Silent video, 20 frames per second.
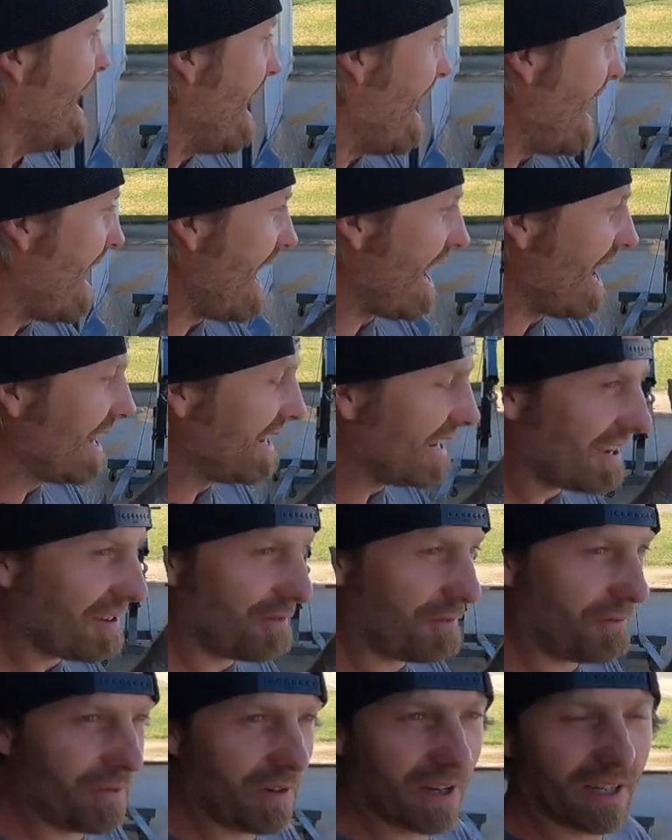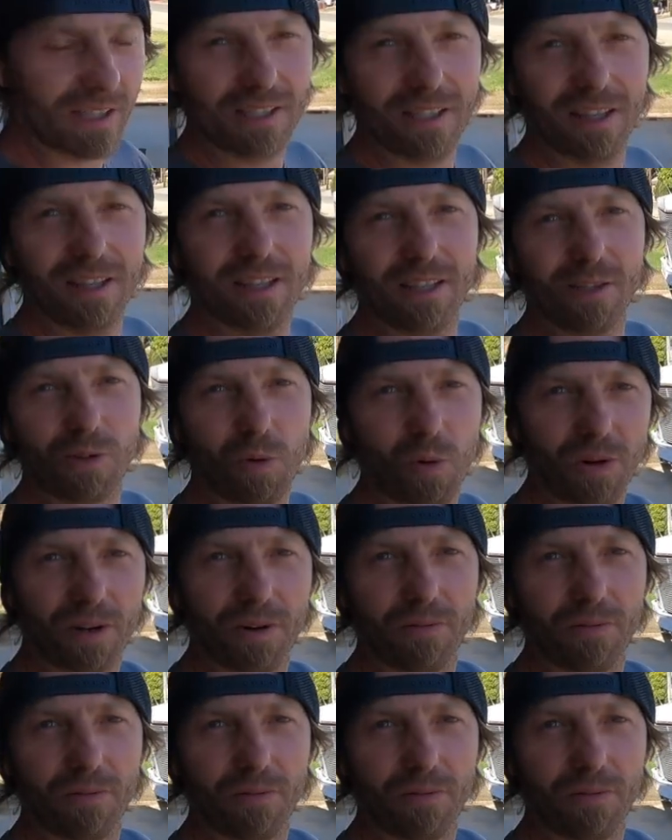I fixed the torque